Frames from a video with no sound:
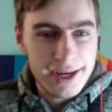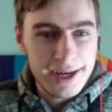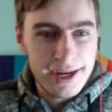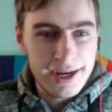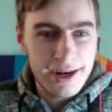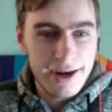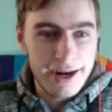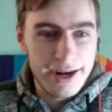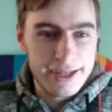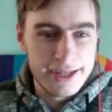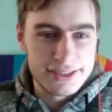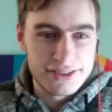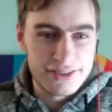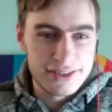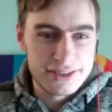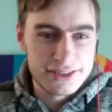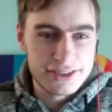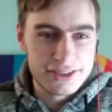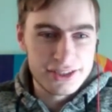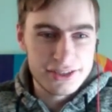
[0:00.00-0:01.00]
Alright, so this
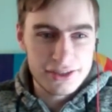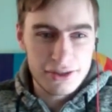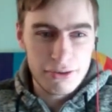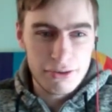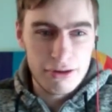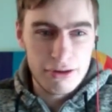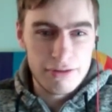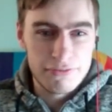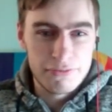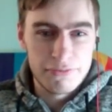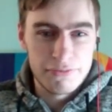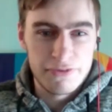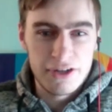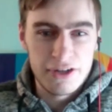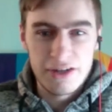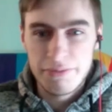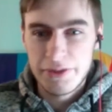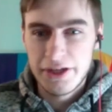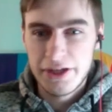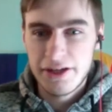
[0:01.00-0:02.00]
is just a quote from
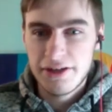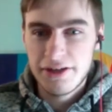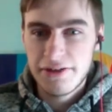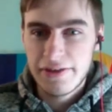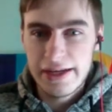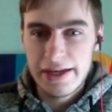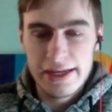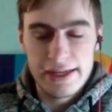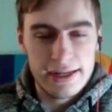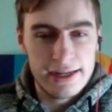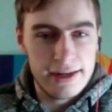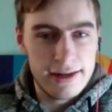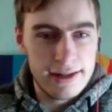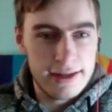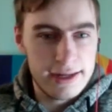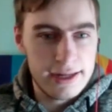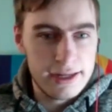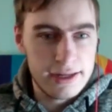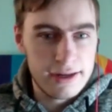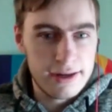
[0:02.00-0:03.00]
Fabiano that
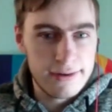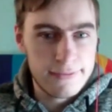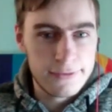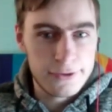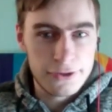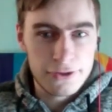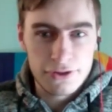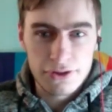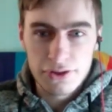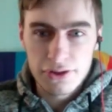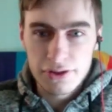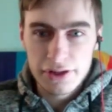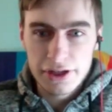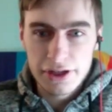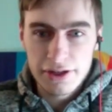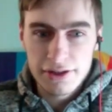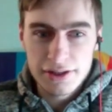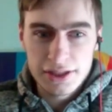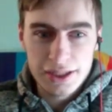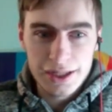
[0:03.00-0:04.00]
I covered
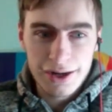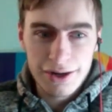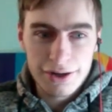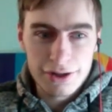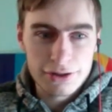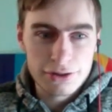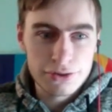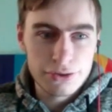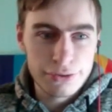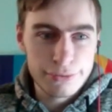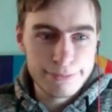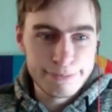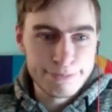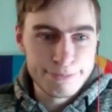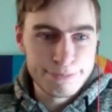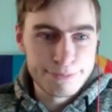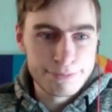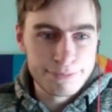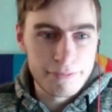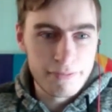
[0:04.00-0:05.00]
earlier in the article.
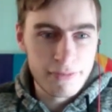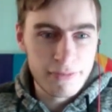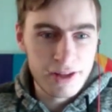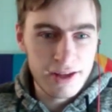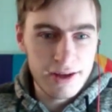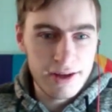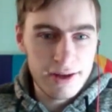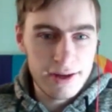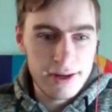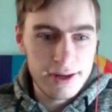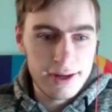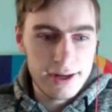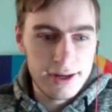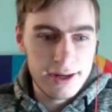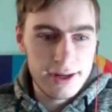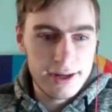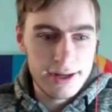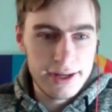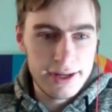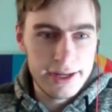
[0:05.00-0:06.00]

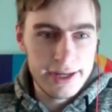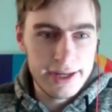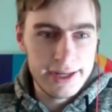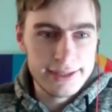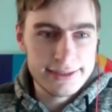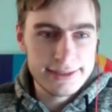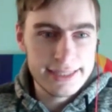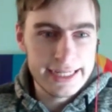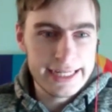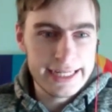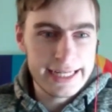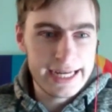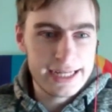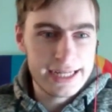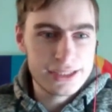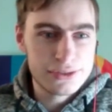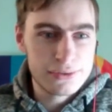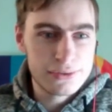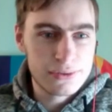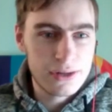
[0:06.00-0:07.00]
And Danny
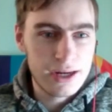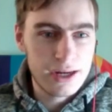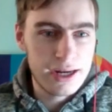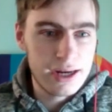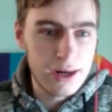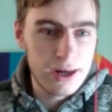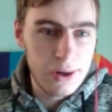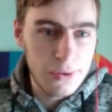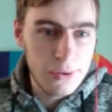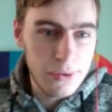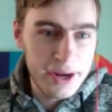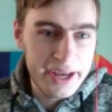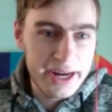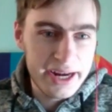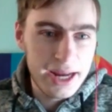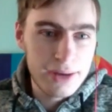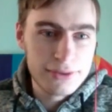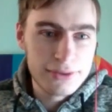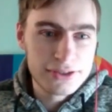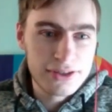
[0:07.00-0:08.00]
adds, right,
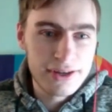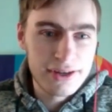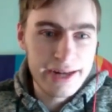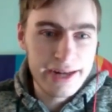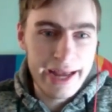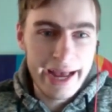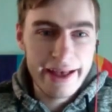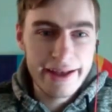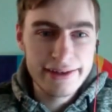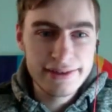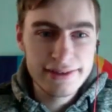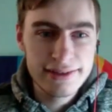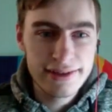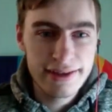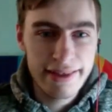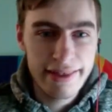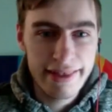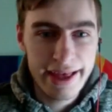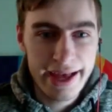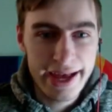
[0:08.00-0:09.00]
I was going to add
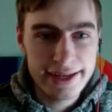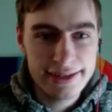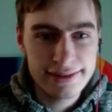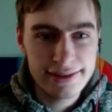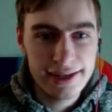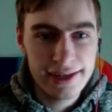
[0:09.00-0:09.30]
that.